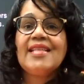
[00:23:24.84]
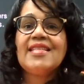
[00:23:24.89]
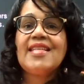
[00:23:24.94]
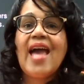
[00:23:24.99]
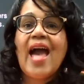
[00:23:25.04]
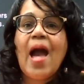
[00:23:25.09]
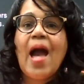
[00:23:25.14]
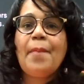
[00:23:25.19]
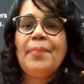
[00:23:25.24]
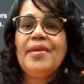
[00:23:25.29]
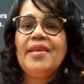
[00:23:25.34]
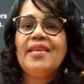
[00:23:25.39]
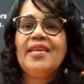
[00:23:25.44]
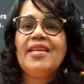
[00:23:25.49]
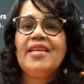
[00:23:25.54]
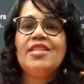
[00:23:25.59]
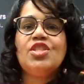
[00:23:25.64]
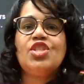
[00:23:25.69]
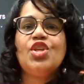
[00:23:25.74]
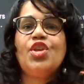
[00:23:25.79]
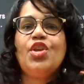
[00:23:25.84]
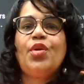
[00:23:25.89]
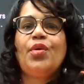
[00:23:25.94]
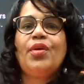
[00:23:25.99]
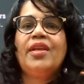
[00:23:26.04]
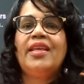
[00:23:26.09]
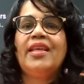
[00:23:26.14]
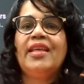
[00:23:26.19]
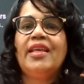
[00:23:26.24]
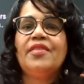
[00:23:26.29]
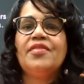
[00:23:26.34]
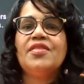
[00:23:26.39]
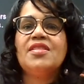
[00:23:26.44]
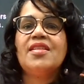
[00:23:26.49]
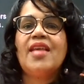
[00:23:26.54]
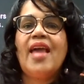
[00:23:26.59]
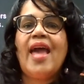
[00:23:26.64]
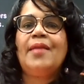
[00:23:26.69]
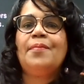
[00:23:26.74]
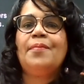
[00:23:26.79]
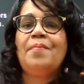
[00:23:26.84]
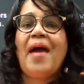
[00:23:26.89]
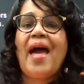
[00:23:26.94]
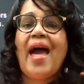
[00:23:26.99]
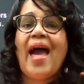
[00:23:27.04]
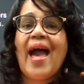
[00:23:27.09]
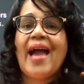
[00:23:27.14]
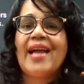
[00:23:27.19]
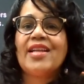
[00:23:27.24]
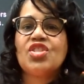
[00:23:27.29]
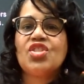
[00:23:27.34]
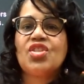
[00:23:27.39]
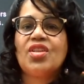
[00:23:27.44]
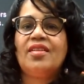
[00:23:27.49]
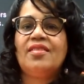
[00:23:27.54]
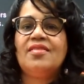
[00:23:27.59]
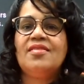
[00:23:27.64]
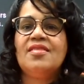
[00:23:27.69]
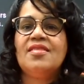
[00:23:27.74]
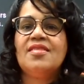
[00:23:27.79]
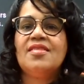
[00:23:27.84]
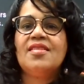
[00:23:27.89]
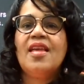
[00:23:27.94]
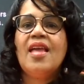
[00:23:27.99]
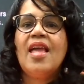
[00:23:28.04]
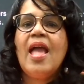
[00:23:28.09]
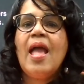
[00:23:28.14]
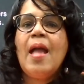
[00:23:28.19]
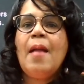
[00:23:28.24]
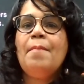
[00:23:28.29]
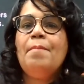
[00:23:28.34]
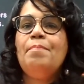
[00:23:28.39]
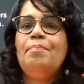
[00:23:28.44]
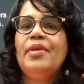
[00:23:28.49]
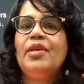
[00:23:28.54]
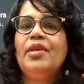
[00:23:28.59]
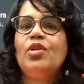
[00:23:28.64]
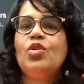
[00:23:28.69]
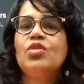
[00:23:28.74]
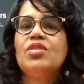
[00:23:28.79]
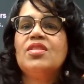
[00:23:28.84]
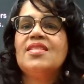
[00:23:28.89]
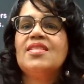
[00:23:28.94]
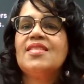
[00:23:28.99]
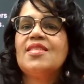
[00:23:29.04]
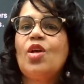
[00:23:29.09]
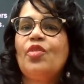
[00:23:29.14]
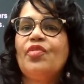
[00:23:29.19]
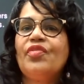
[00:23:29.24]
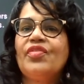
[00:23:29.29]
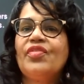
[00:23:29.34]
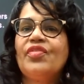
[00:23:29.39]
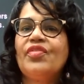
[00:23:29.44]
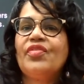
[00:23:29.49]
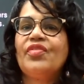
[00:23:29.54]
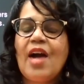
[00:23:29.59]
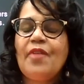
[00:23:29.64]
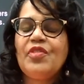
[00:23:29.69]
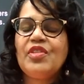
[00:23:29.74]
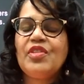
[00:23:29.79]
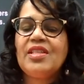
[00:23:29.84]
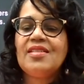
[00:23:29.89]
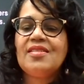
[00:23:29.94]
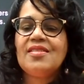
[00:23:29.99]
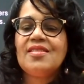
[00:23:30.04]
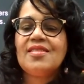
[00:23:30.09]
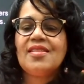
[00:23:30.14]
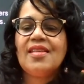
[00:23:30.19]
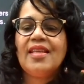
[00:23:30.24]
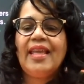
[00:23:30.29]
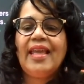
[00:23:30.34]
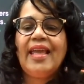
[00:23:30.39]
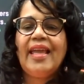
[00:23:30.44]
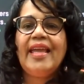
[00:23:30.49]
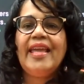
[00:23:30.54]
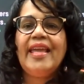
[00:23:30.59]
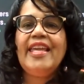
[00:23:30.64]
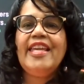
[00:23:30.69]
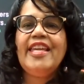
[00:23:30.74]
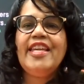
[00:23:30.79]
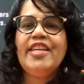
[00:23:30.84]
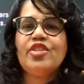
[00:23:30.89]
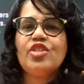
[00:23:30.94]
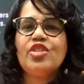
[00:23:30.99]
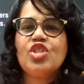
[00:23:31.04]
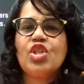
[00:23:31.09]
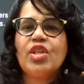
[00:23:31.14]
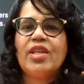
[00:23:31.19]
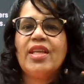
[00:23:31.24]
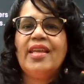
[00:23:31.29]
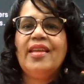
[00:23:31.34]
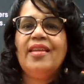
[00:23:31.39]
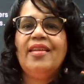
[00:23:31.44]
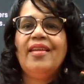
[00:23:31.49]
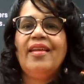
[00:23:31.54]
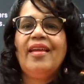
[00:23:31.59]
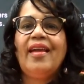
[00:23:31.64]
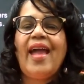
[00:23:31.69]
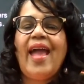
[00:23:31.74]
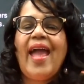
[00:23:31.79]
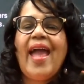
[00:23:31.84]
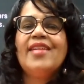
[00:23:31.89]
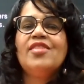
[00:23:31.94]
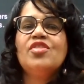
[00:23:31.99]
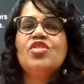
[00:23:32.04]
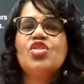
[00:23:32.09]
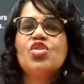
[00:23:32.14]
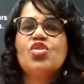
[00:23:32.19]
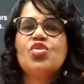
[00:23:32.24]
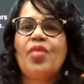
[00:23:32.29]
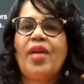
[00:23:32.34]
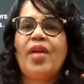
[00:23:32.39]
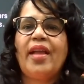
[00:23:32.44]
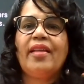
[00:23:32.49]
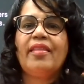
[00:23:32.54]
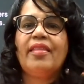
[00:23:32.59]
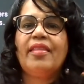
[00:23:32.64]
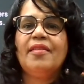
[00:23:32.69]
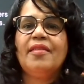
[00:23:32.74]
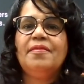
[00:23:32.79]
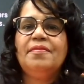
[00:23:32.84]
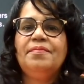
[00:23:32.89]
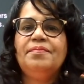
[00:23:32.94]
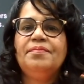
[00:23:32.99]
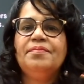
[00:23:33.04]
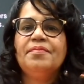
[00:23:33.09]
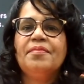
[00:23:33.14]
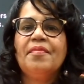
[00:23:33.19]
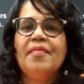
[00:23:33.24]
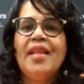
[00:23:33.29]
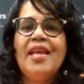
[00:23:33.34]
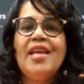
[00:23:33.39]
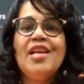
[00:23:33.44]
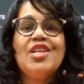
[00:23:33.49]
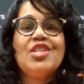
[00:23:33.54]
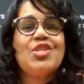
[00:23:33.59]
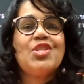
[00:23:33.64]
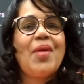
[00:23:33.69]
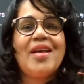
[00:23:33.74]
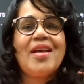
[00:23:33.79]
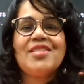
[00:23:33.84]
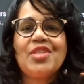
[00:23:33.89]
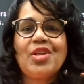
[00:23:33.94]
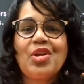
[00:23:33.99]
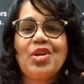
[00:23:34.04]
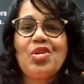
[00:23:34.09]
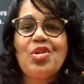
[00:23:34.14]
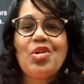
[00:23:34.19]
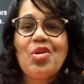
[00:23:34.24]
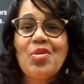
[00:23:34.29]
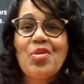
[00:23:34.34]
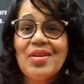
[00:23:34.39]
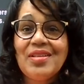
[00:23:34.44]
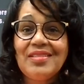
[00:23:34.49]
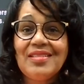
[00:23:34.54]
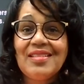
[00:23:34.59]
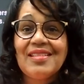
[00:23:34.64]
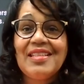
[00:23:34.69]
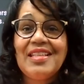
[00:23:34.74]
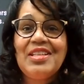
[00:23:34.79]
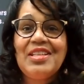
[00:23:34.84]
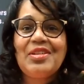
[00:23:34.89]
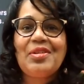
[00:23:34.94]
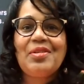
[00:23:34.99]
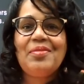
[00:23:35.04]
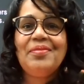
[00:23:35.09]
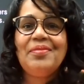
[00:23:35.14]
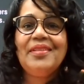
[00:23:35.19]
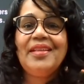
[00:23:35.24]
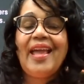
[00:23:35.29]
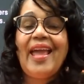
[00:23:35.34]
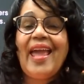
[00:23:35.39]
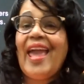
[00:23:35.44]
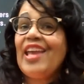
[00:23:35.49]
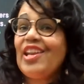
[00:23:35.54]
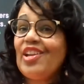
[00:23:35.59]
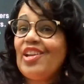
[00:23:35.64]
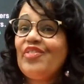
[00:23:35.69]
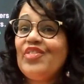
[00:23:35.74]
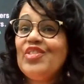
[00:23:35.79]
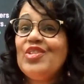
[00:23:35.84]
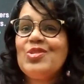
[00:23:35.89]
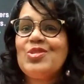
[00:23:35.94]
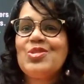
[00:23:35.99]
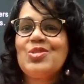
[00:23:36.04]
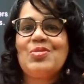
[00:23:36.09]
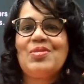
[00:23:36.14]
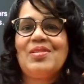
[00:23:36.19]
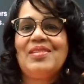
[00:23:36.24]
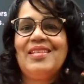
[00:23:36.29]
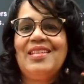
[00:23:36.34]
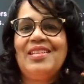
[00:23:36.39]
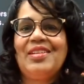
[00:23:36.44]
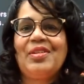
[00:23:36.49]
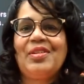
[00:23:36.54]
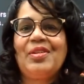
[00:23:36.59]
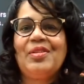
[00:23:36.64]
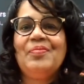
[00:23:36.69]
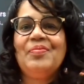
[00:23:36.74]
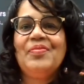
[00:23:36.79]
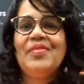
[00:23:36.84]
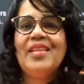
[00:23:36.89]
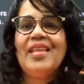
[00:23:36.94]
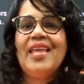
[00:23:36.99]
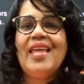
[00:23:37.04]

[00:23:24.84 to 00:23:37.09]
Tapping into your gifts and passions builds self confidence, energy, and strength. So, as a current leader and a future leader,